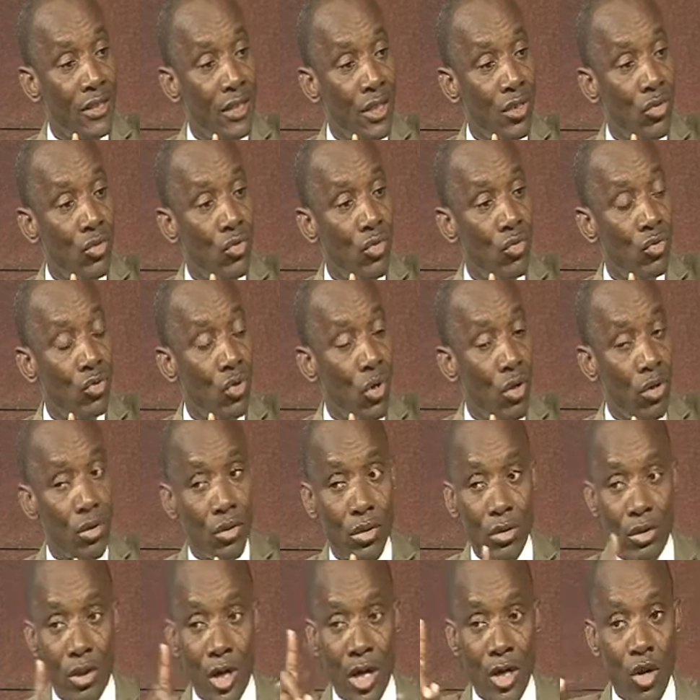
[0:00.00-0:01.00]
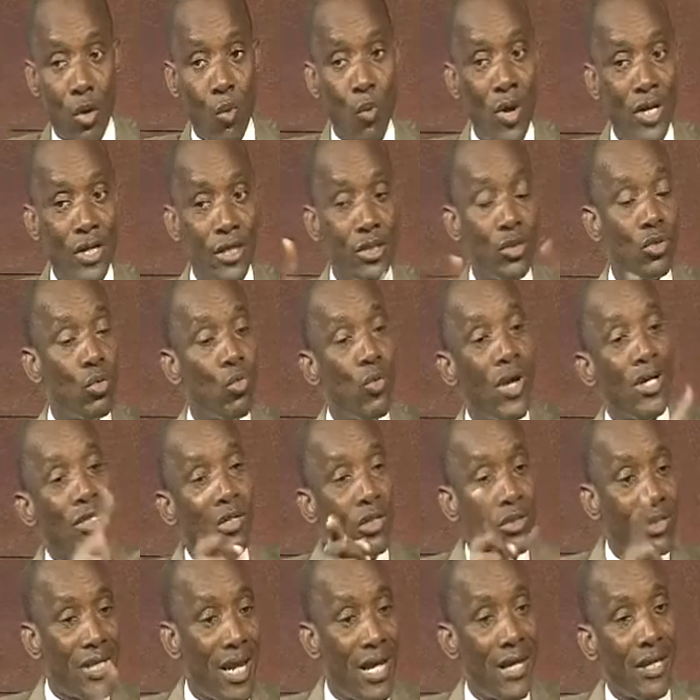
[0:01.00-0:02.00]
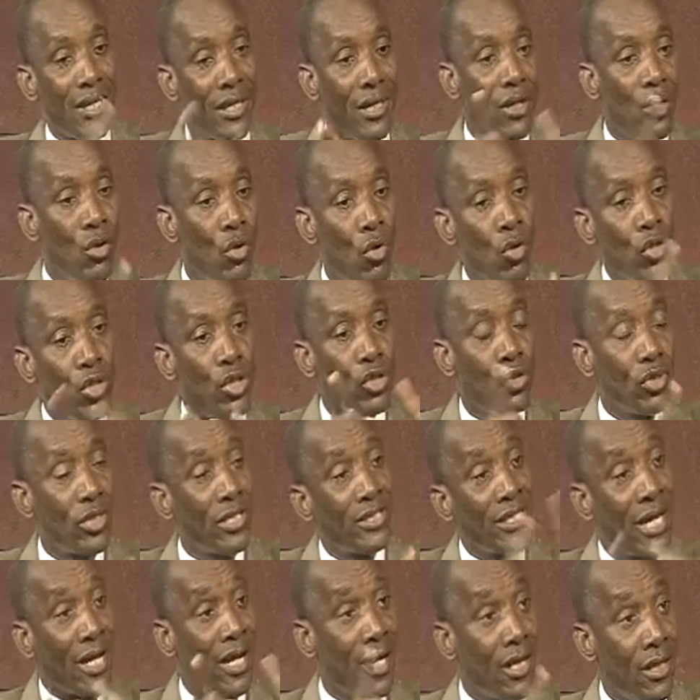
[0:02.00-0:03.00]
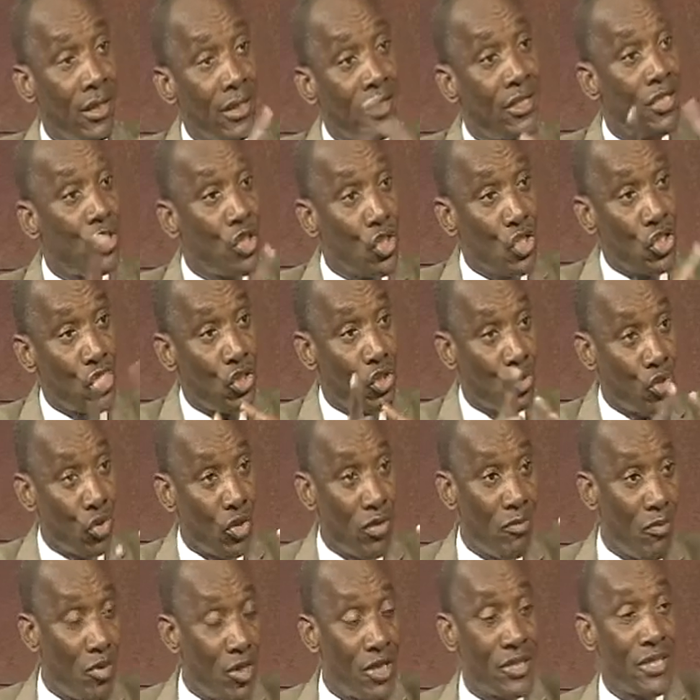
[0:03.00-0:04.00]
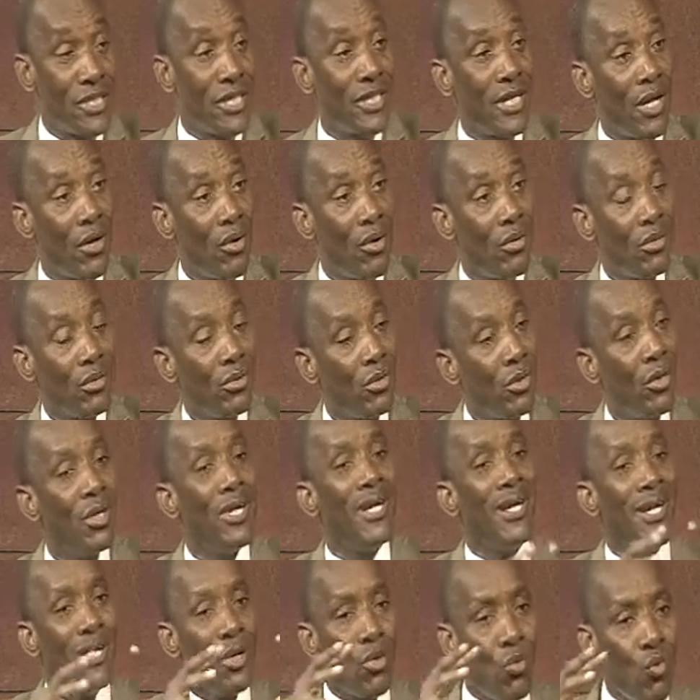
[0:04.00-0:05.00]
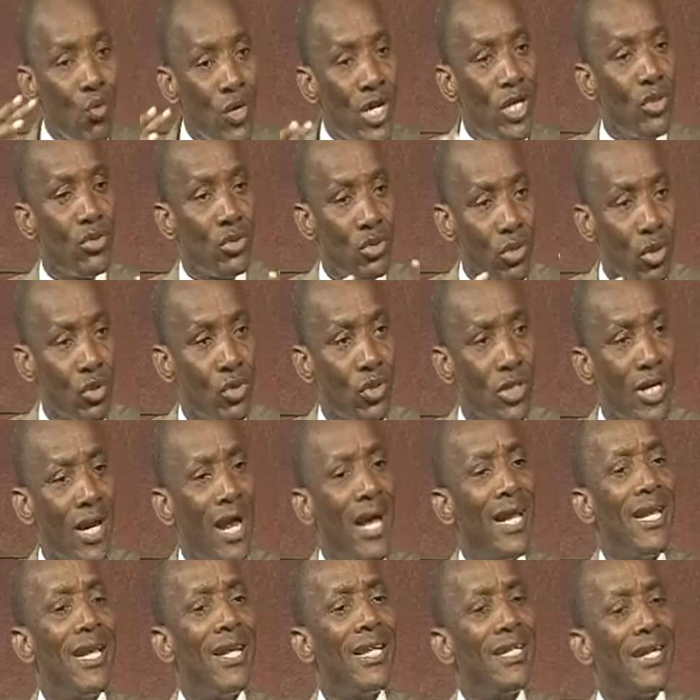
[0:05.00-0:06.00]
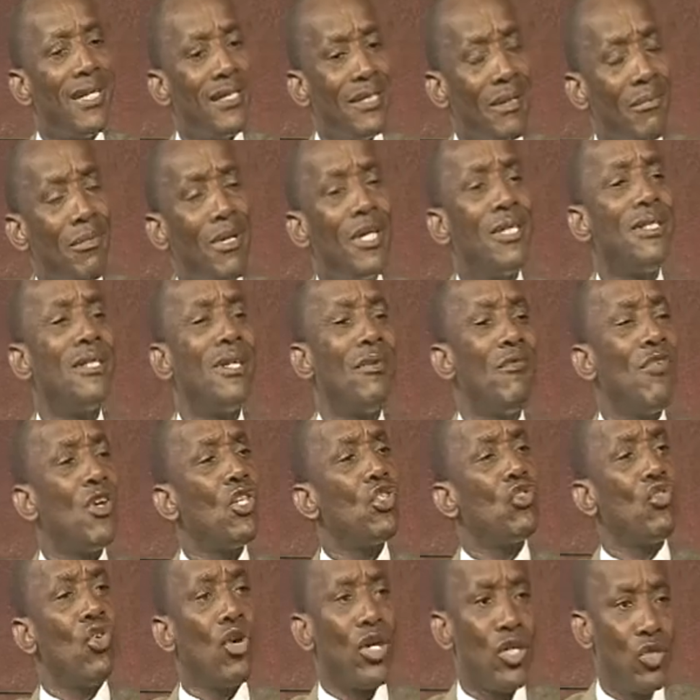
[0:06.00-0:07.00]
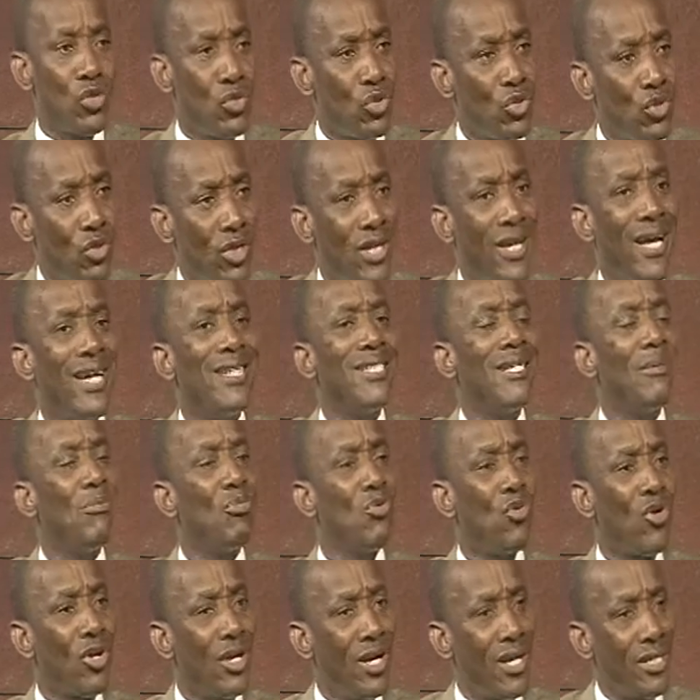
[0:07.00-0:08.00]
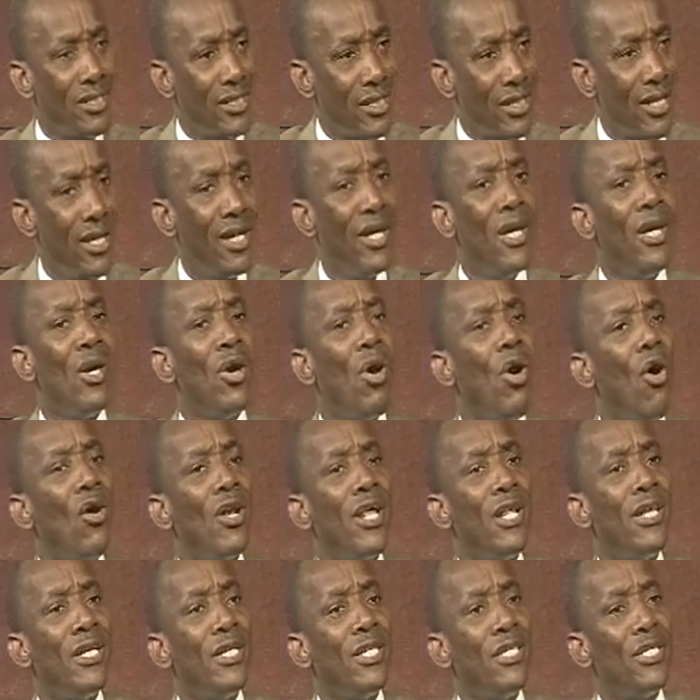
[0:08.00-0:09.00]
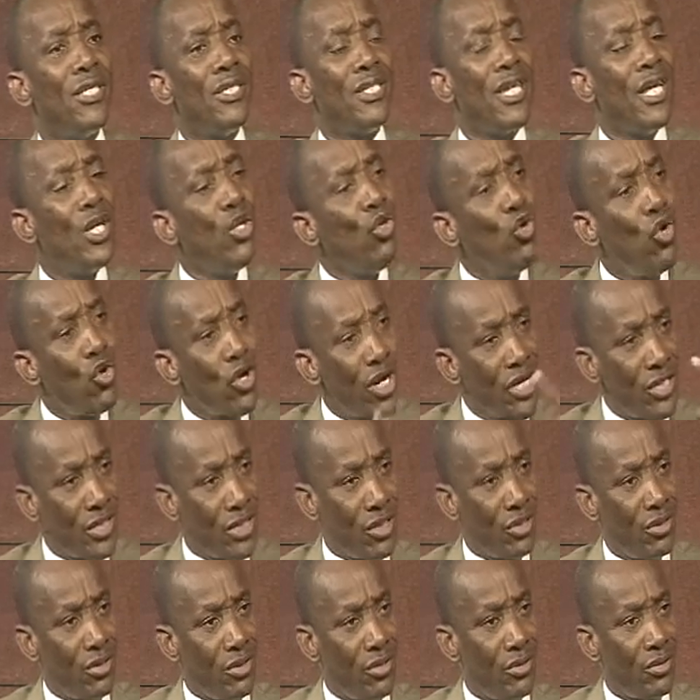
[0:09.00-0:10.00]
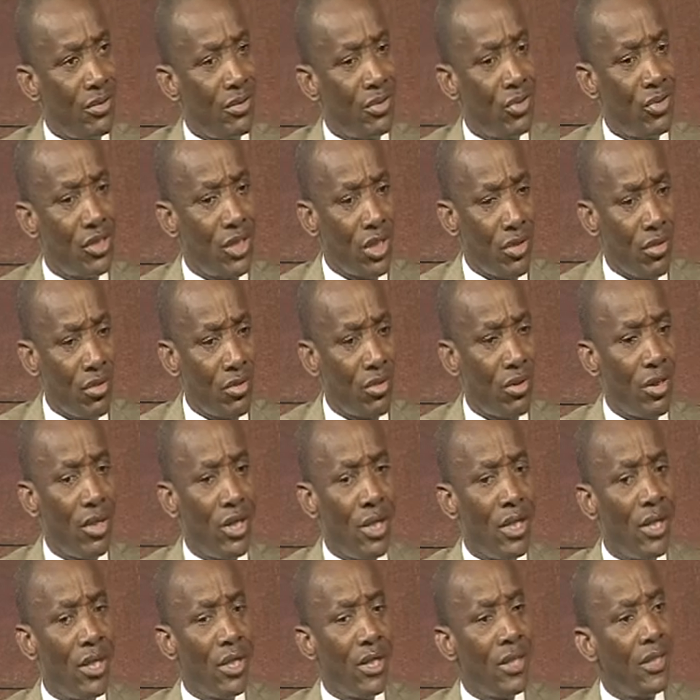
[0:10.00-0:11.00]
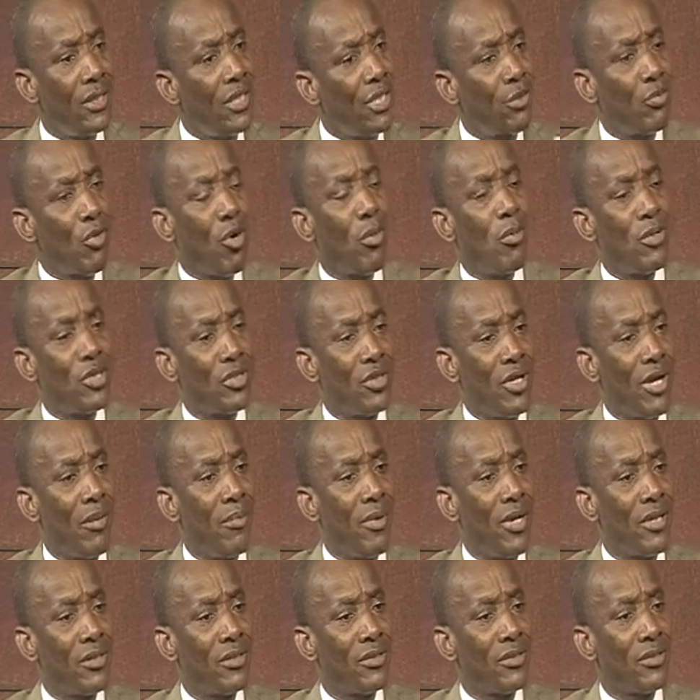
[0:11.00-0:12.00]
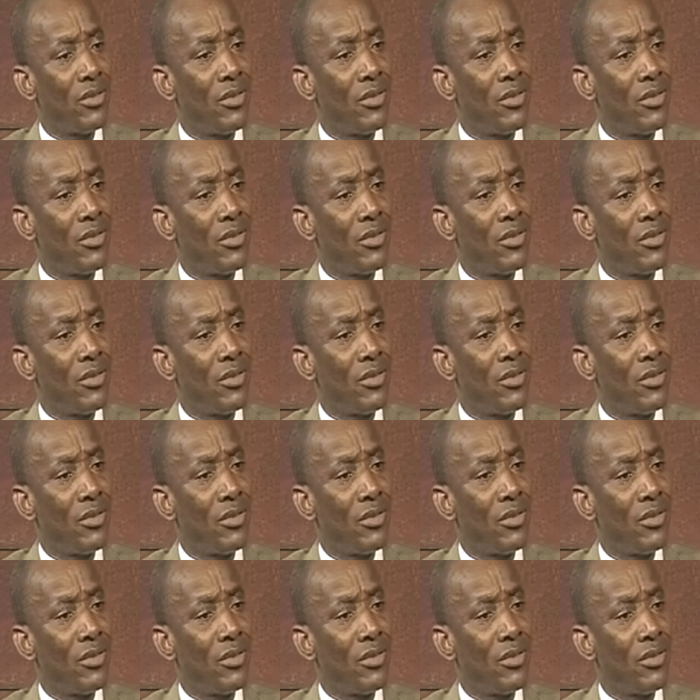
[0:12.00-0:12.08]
no talk. I don't want it. So we're just like holding each other at siege. So everybody's saying their own. No, we need to talk together. And the National Assembly is a very strong institution. It has a bureaucracy. All they need is a new orientation to say, look, this problem is not about